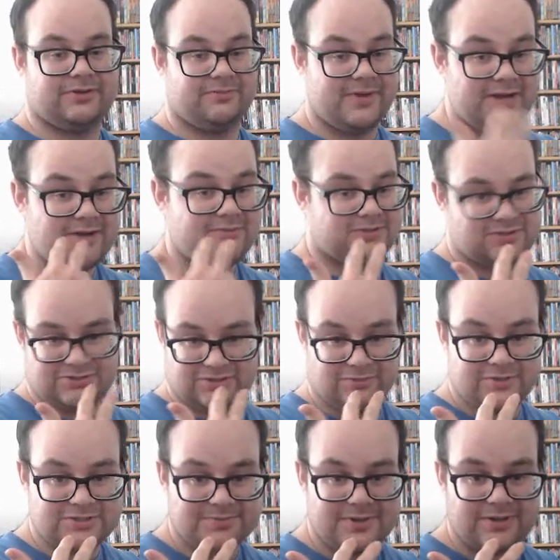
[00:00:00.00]
The makeup is
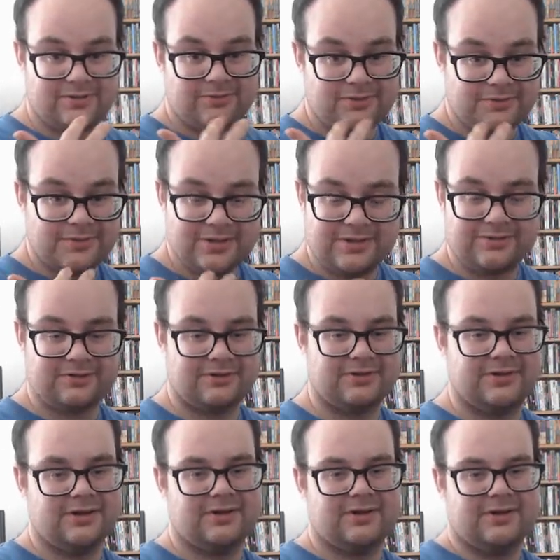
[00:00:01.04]
so much better on Liam
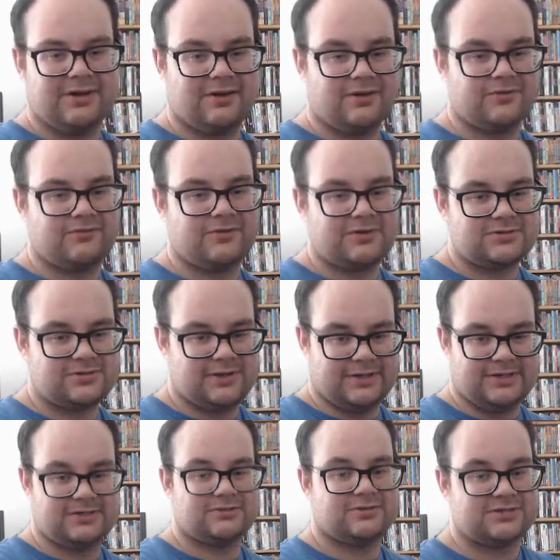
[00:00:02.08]
Neeson. Also,
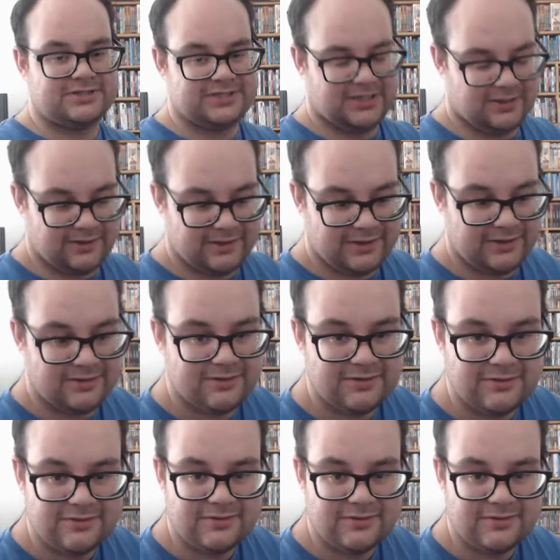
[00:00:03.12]
it just looks silly.